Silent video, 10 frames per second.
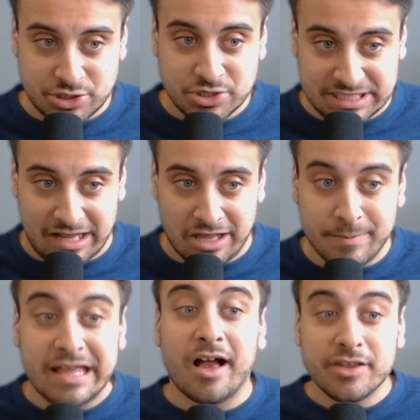selling
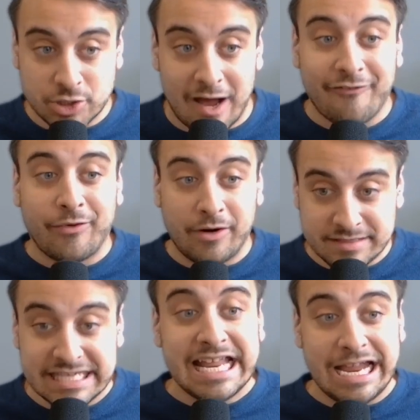because software is
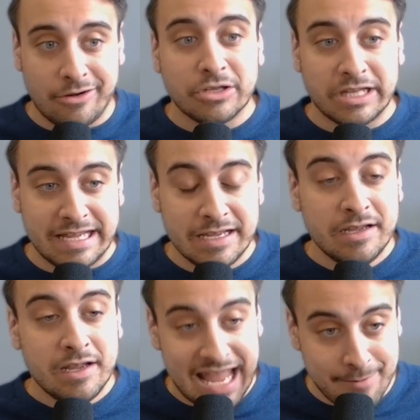inherently
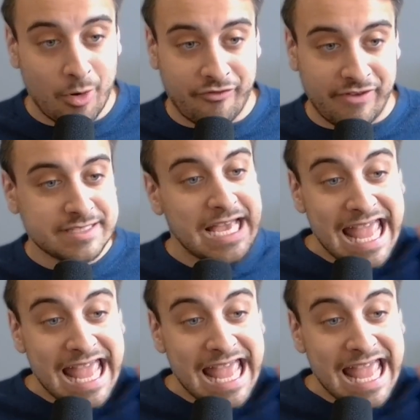amorphous.